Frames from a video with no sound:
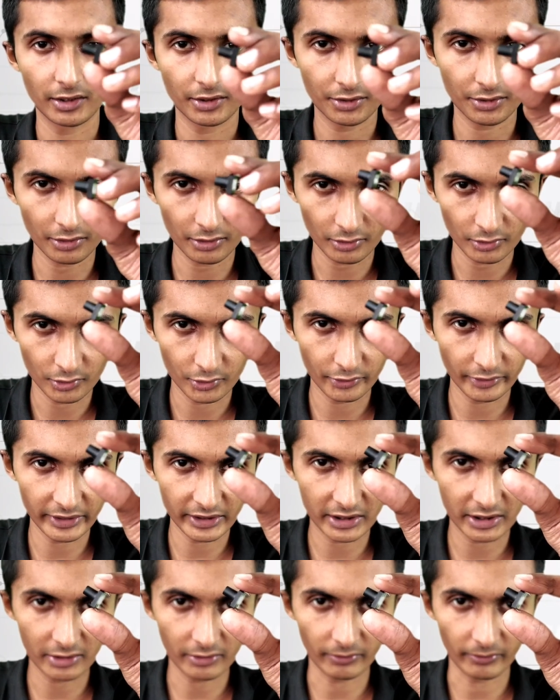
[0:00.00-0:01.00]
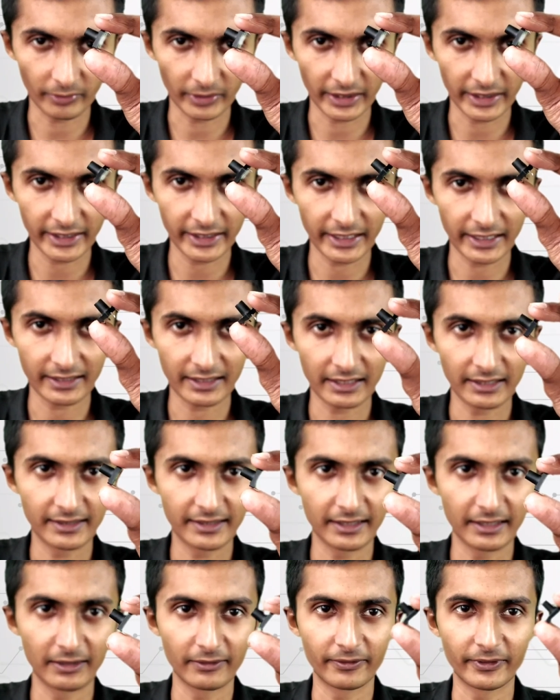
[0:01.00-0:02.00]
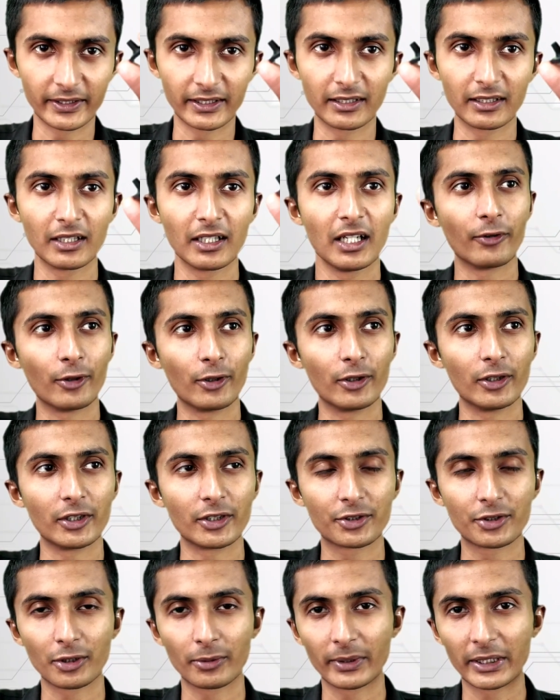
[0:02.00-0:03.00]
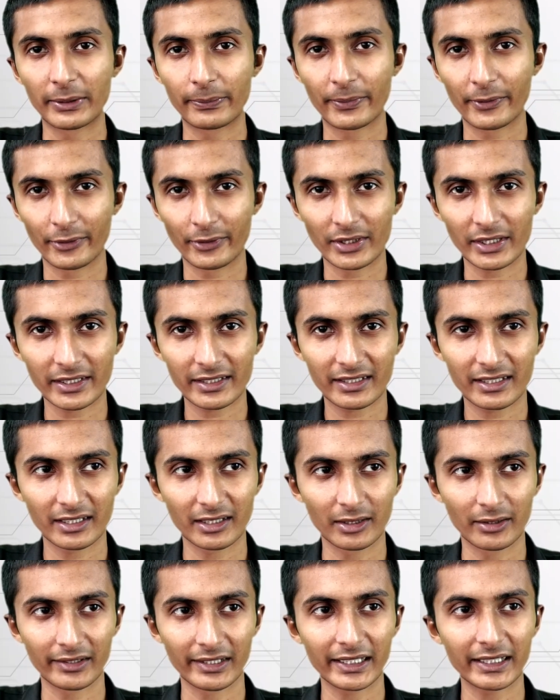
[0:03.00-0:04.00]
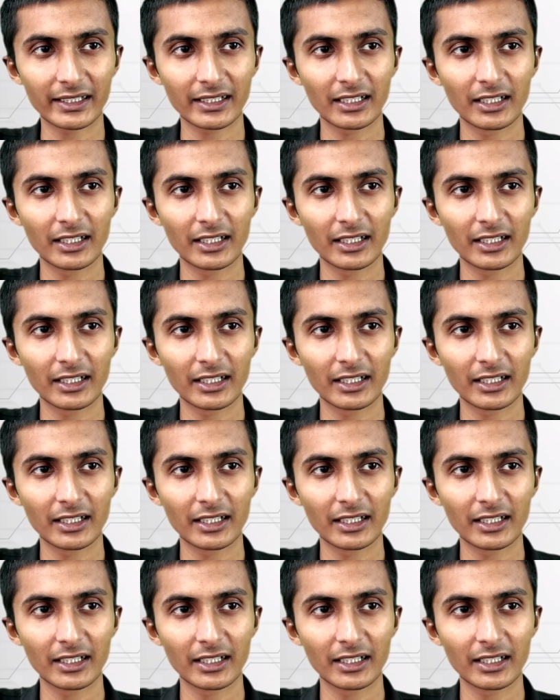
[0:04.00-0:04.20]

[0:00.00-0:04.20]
So switch is very essential for so many projects, right?